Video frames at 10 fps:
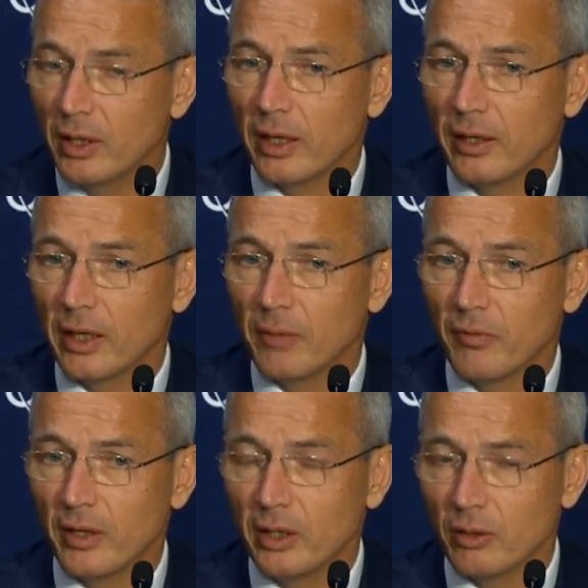And I'm
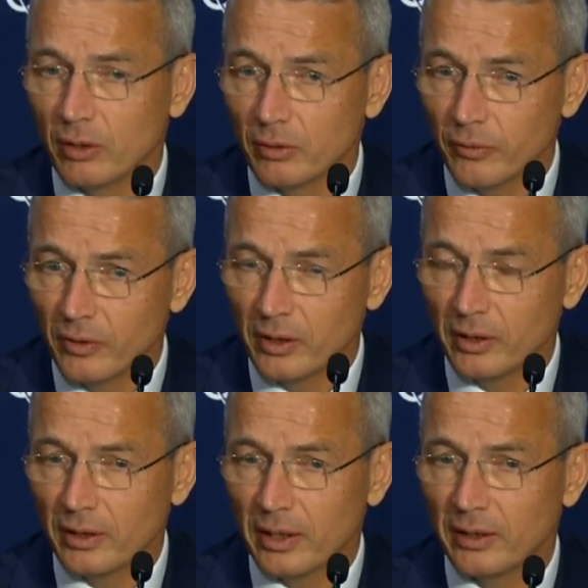very
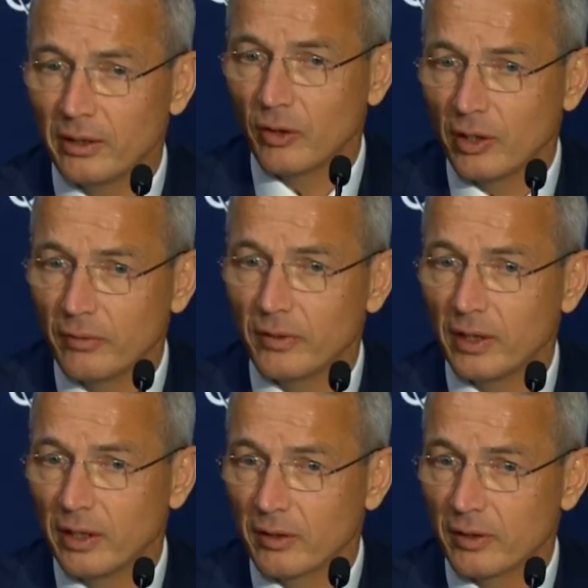confident that relevant
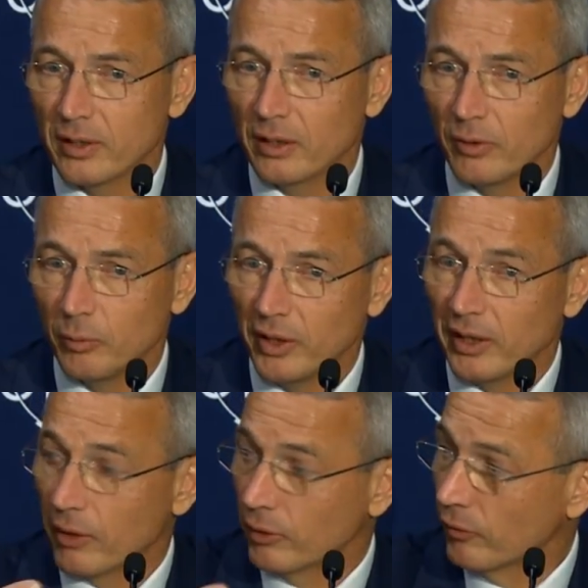areas that will be
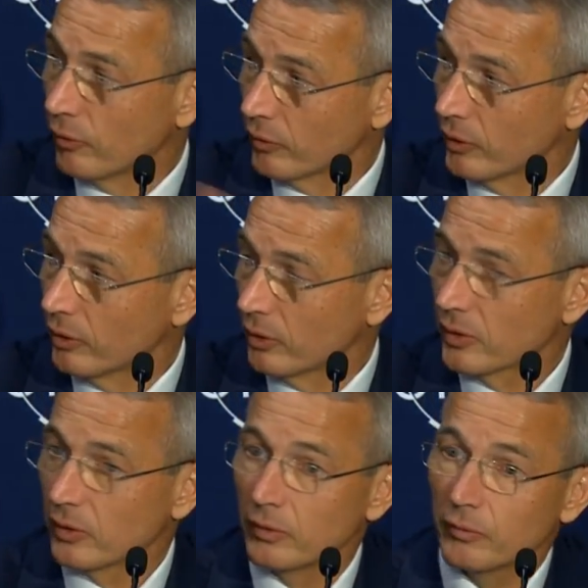carried forward
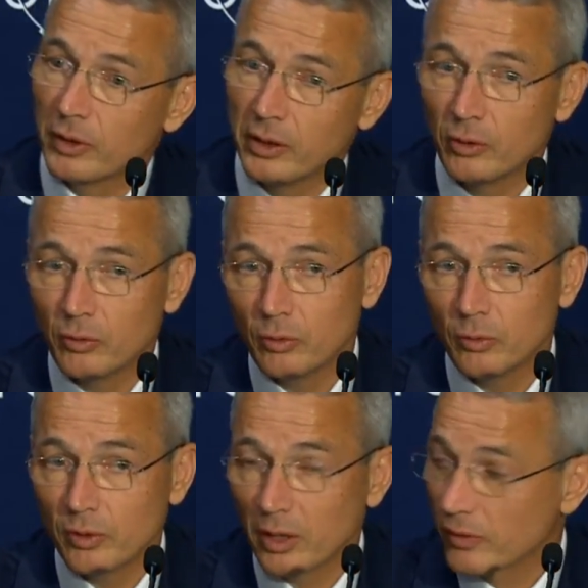also into
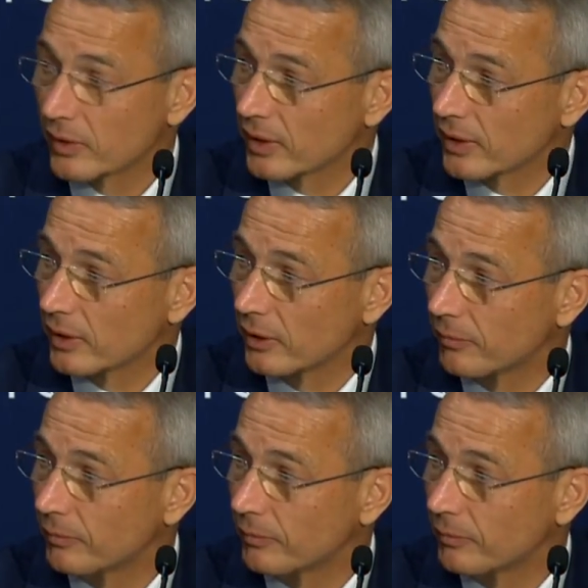two thousand sixteen.